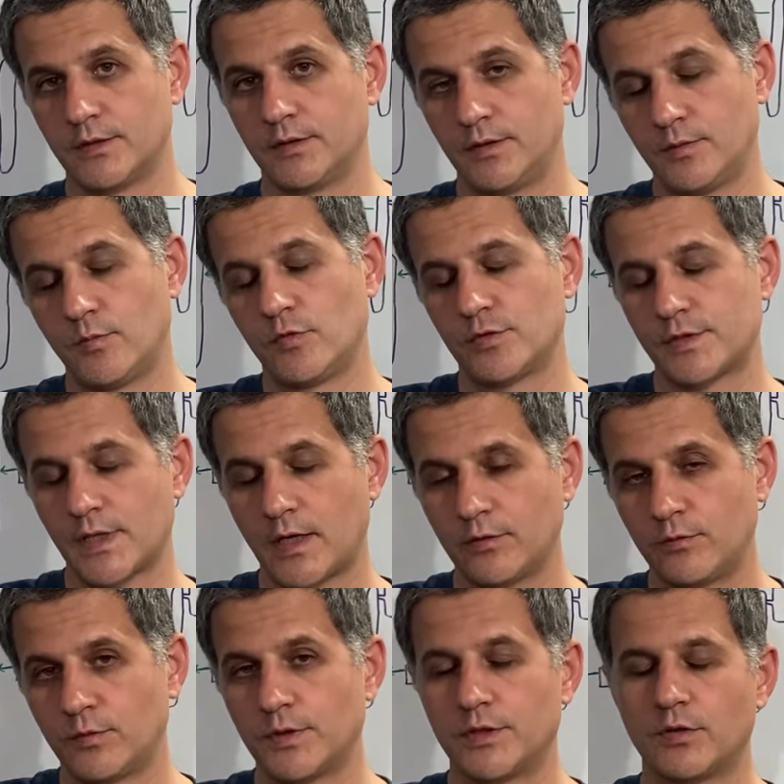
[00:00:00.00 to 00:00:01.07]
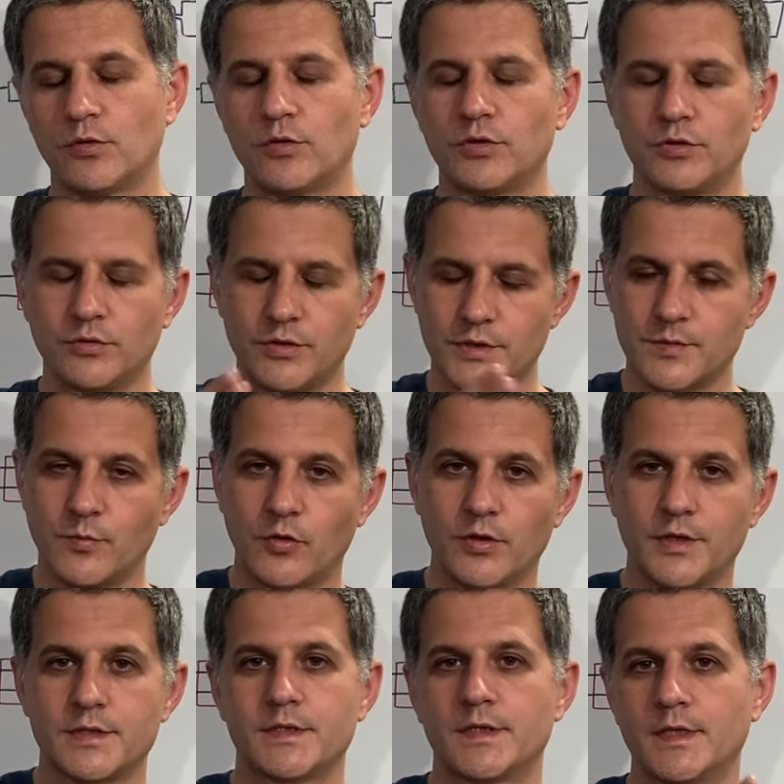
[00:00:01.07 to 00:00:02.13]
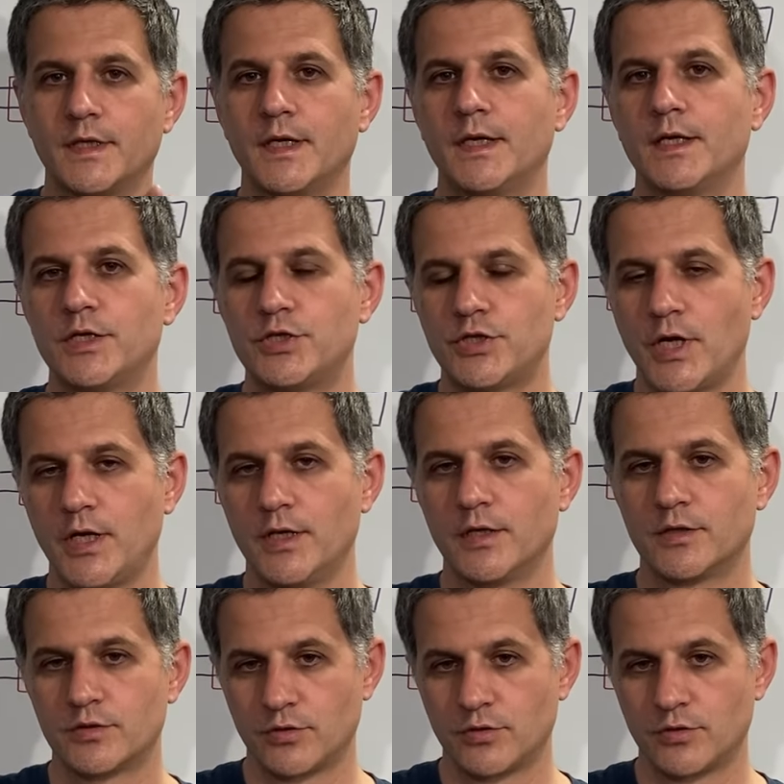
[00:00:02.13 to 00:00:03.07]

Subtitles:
the most outward, or to the smallest chaining.